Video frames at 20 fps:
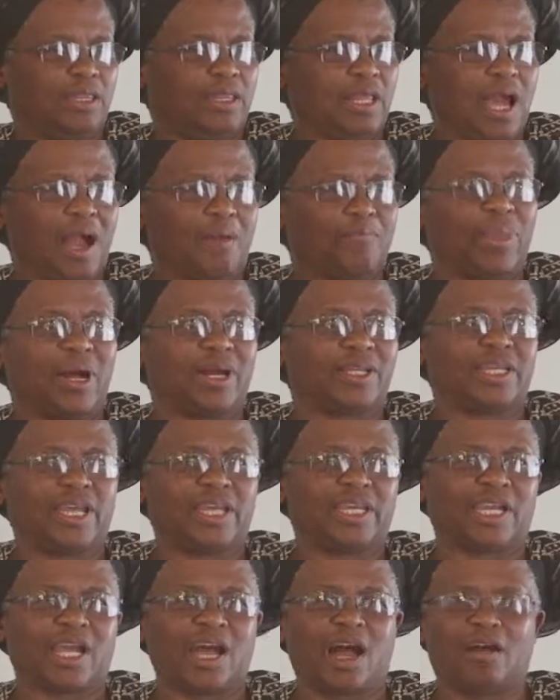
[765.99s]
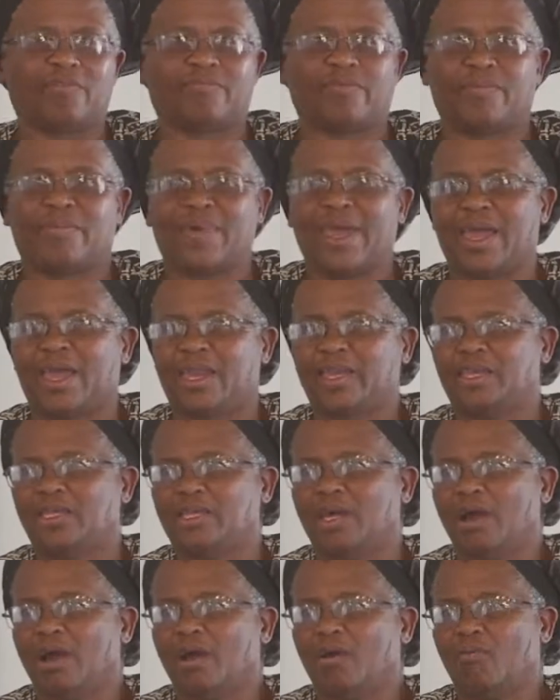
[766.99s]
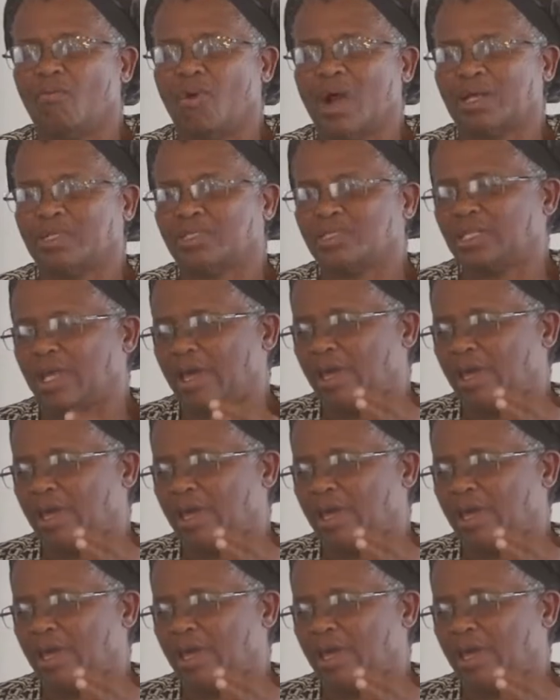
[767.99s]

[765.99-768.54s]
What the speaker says: apartheid government was